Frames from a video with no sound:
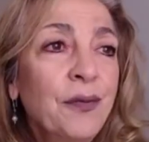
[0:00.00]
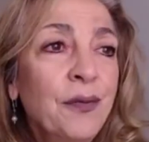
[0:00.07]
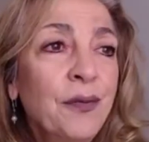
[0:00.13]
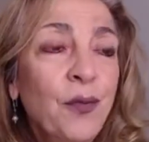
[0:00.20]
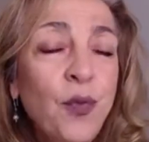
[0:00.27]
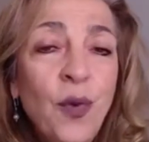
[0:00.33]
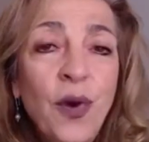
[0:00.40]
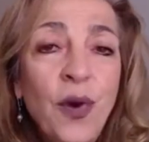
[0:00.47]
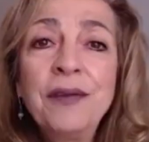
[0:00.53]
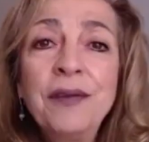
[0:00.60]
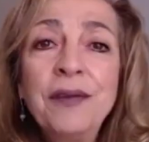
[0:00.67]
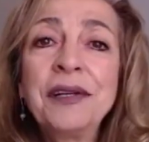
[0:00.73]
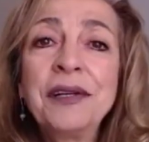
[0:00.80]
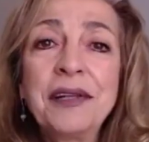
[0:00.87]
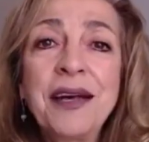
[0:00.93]
One
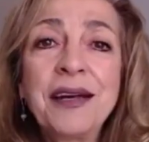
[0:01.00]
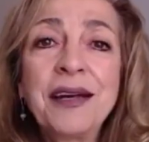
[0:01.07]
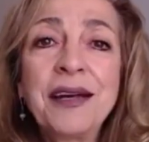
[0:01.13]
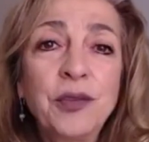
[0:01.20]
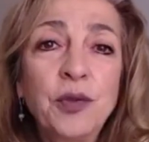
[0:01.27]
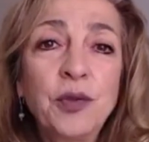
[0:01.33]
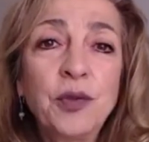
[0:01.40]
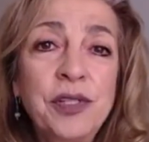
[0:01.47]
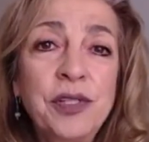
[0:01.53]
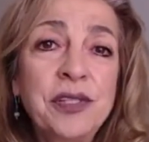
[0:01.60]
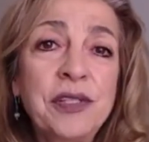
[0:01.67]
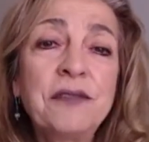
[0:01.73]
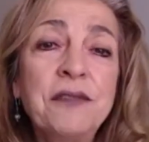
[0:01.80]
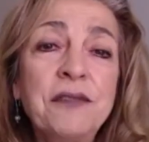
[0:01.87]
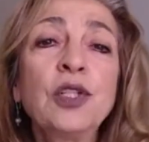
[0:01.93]
client was
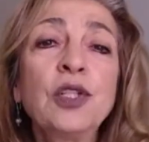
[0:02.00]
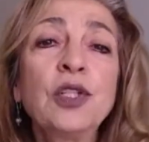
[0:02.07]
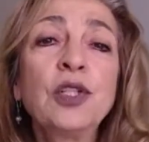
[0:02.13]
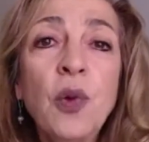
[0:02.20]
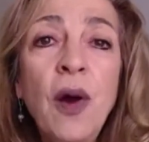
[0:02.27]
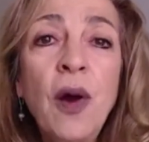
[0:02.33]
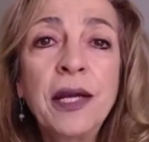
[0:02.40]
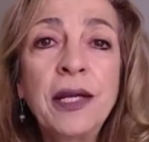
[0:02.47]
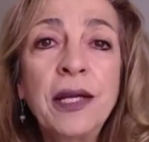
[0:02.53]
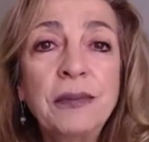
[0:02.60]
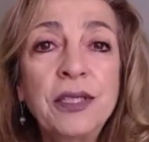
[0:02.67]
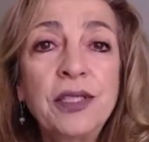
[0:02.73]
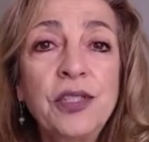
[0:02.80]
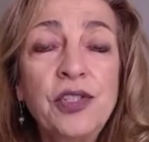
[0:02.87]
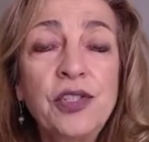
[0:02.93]
even crying
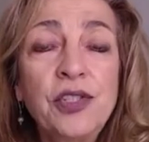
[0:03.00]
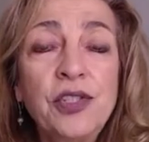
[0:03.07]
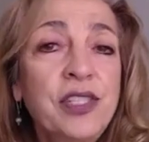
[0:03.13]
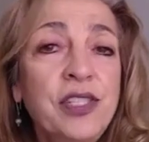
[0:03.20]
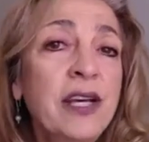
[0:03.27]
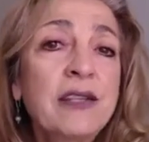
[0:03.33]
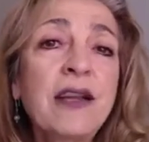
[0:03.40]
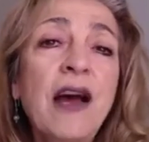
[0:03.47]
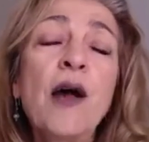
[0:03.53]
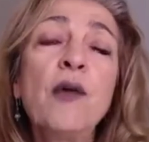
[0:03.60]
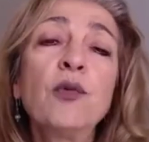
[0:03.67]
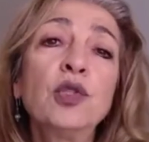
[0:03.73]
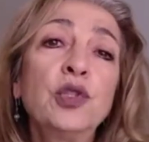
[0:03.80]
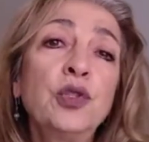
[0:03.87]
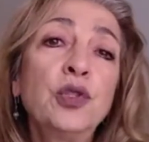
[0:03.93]
because she said, I would
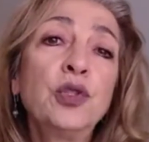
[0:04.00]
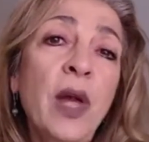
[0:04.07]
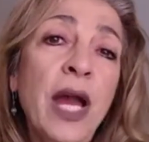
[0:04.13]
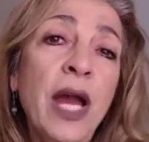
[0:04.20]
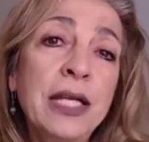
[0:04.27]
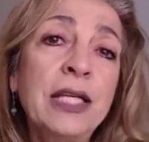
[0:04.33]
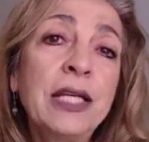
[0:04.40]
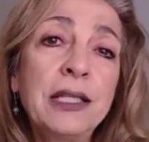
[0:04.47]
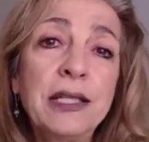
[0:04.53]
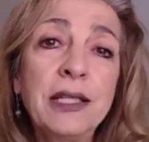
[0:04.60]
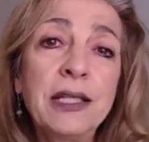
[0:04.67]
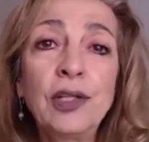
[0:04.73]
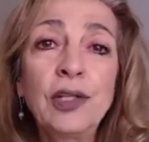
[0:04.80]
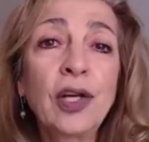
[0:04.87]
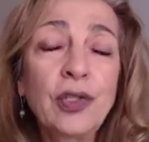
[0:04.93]
do anything
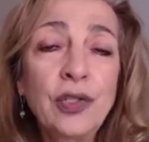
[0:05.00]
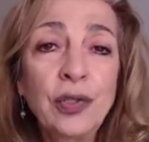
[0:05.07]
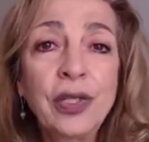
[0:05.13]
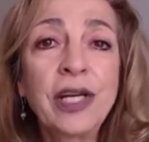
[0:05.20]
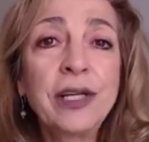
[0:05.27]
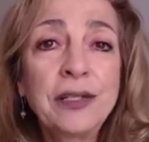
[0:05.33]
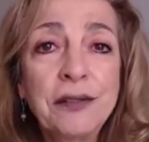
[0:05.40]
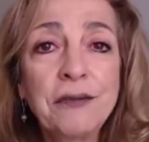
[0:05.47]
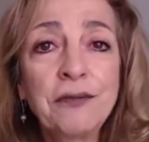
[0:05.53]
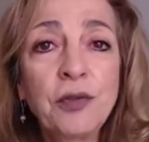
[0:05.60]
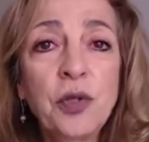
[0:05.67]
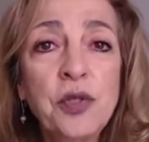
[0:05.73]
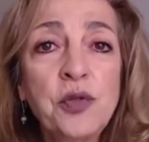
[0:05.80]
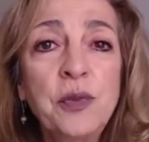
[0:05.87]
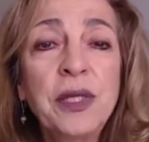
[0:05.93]
not to get
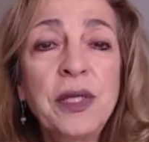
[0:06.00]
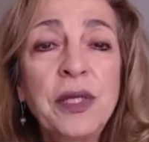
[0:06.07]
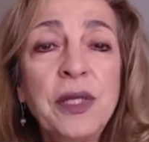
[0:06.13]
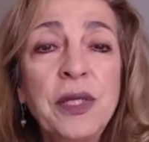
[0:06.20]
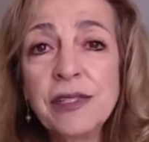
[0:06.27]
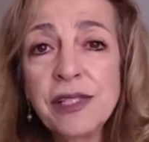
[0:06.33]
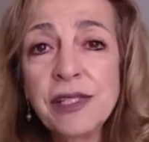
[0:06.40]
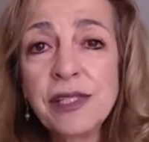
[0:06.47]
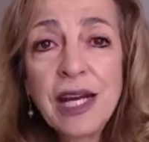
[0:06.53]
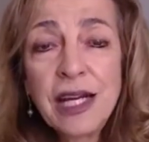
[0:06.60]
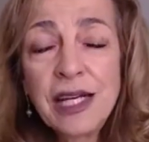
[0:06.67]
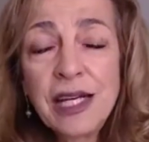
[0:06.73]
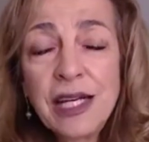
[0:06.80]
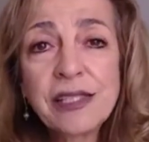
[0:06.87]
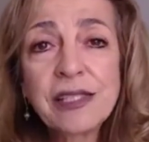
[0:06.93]
divorced because
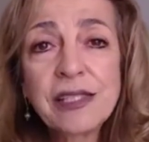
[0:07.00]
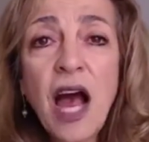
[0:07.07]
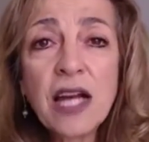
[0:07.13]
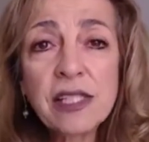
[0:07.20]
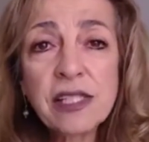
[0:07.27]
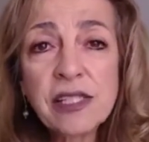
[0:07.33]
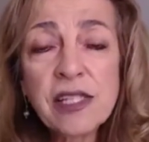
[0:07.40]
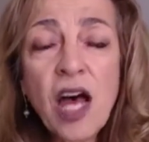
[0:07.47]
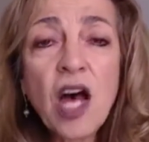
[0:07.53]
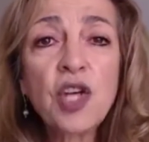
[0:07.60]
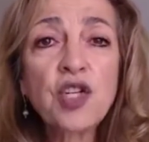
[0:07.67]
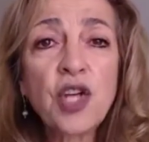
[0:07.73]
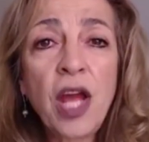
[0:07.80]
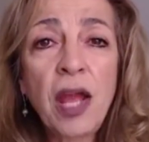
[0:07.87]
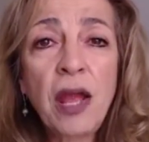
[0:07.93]
it's got such a